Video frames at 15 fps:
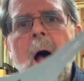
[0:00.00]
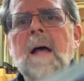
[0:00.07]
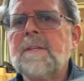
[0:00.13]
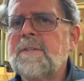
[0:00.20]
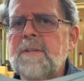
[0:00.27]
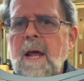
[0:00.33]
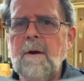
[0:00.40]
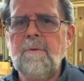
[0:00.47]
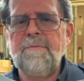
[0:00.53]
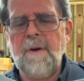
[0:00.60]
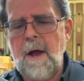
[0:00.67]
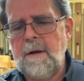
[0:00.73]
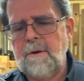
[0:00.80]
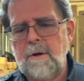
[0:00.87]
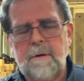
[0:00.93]
Center
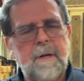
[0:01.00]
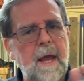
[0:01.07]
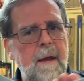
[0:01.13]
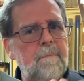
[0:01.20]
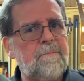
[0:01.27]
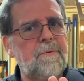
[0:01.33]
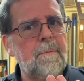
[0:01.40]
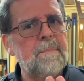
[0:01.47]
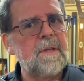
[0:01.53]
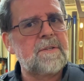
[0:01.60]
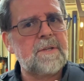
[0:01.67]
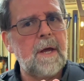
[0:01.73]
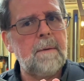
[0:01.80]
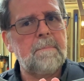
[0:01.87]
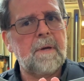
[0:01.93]
finder came from the
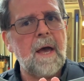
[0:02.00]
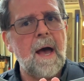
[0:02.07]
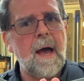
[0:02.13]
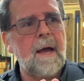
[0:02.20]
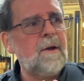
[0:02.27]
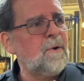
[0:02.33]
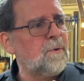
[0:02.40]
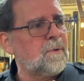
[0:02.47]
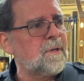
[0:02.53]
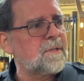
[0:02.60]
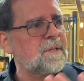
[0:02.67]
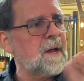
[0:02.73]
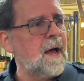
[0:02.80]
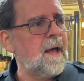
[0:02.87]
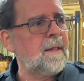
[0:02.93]
same guy who
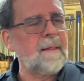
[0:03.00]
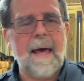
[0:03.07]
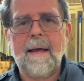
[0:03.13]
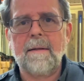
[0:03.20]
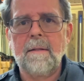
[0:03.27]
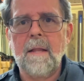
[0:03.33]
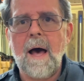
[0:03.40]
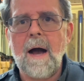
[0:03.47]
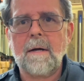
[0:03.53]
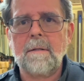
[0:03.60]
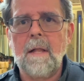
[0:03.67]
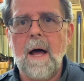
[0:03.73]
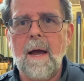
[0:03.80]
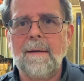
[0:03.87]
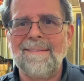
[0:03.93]
designed that
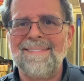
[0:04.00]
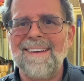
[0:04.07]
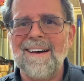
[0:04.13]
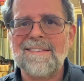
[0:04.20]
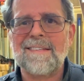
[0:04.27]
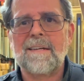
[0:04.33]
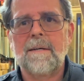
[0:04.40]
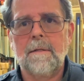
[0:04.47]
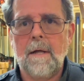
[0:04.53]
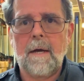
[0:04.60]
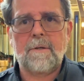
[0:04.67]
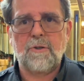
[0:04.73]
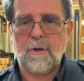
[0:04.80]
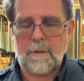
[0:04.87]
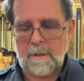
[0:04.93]
lock line dust
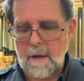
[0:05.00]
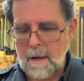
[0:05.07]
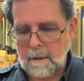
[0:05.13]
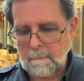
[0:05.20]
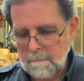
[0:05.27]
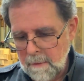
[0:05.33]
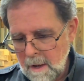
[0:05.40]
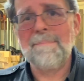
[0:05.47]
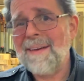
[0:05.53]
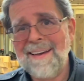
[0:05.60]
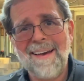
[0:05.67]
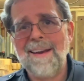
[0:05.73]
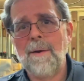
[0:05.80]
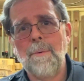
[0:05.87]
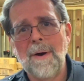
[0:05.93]
collection thing.
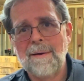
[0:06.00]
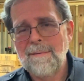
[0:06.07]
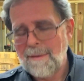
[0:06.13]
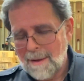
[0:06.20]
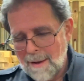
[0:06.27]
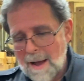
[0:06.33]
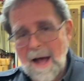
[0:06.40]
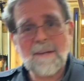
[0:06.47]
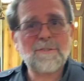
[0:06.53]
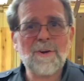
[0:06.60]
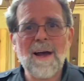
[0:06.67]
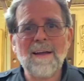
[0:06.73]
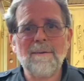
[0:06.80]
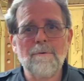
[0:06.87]
Anyway, I'll try to